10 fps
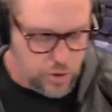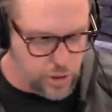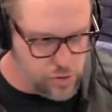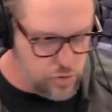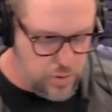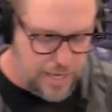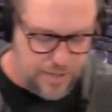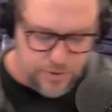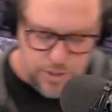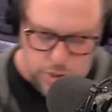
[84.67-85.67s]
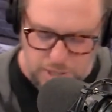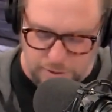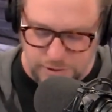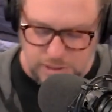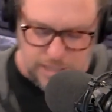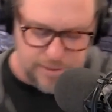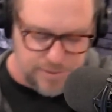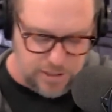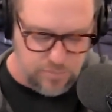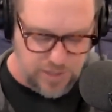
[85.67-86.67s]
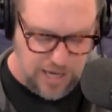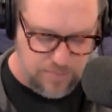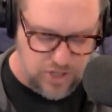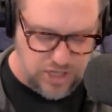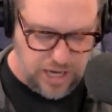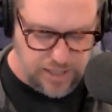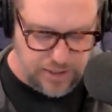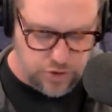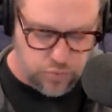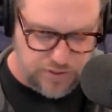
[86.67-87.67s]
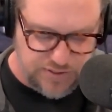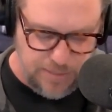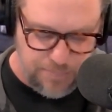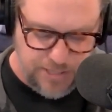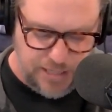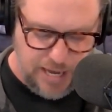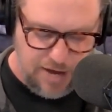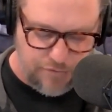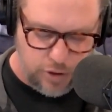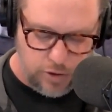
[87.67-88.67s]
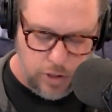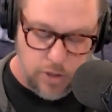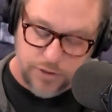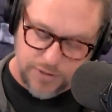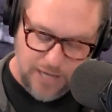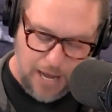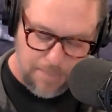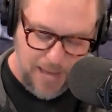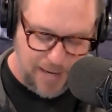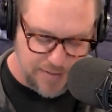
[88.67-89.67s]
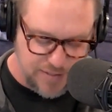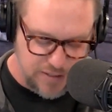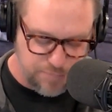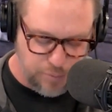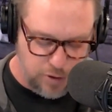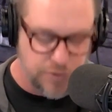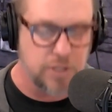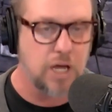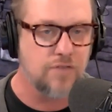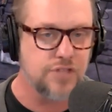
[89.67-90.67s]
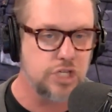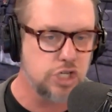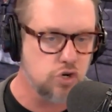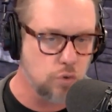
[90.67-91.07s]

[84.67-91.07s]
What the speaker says: Who in 2019 became the youngest recipient ever to Time Magazine's Person of the Year